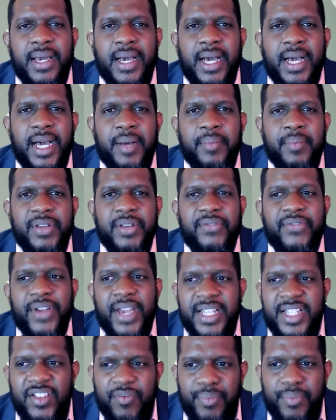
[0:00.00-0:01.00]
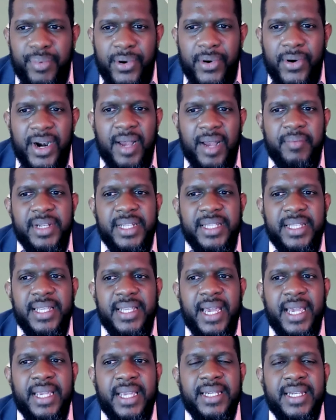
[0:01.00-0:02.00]
um, effective program
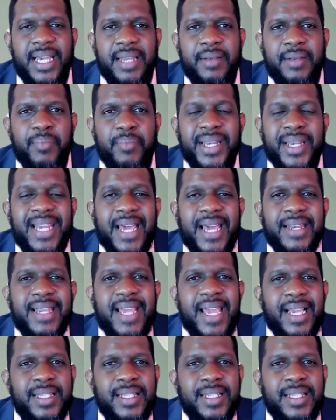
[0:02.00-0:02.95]
design, that, but that,